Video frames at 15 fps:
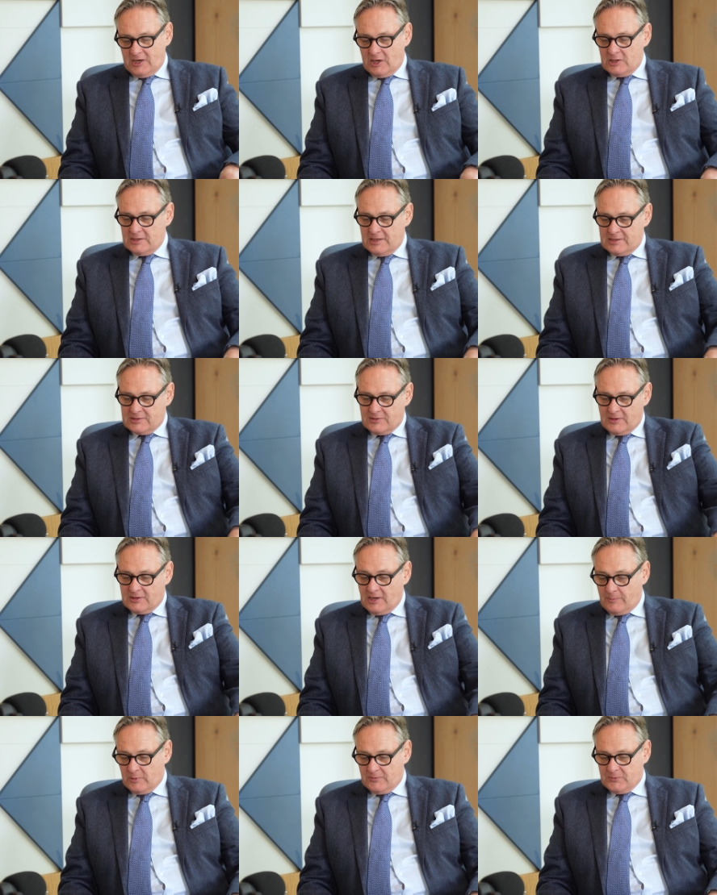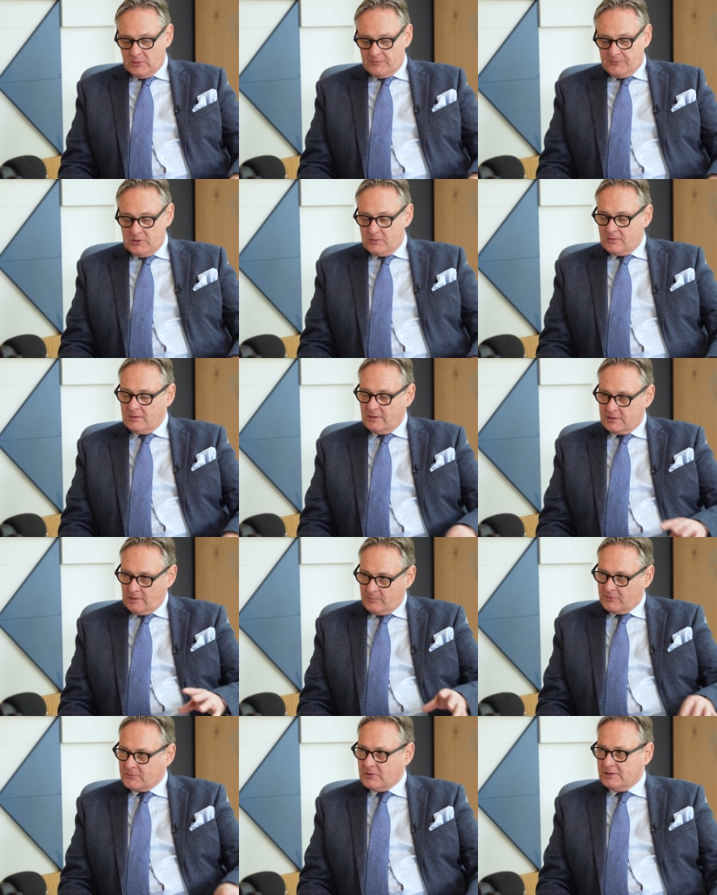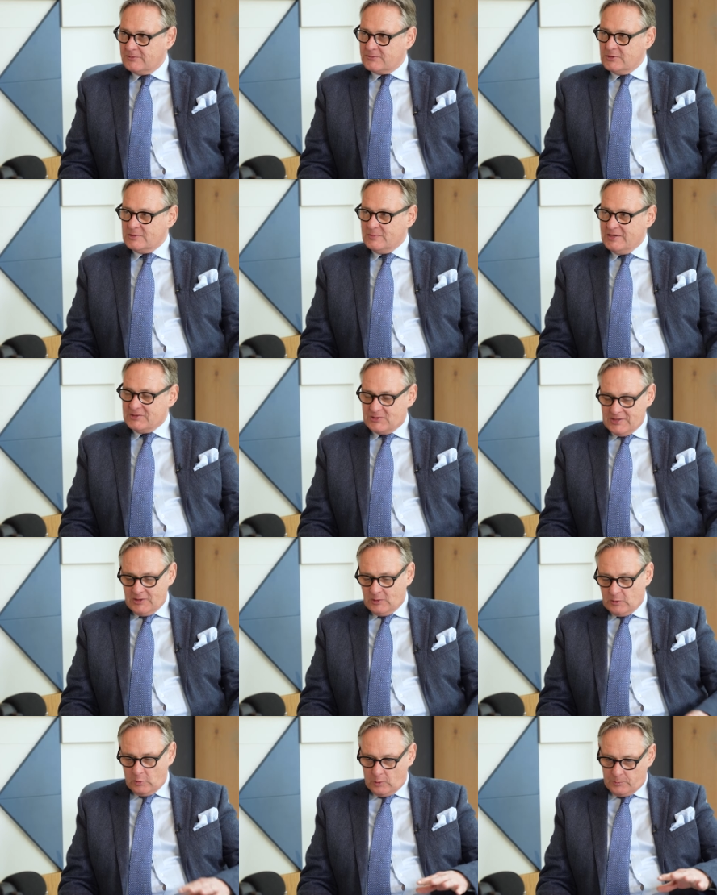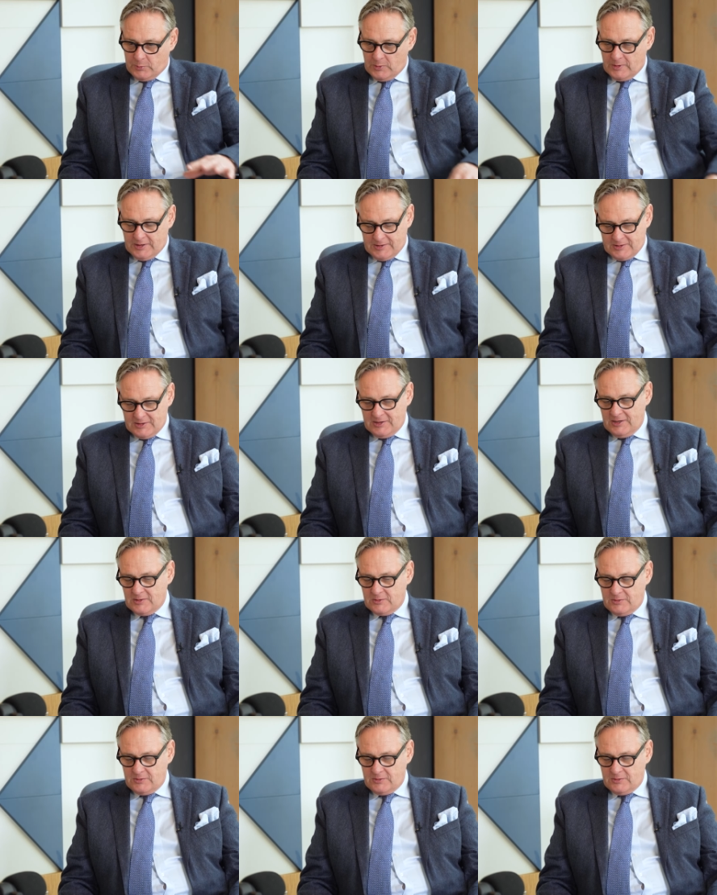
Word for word: uh, let's a couple of a few a couple of kind of rudimentary or, or uh,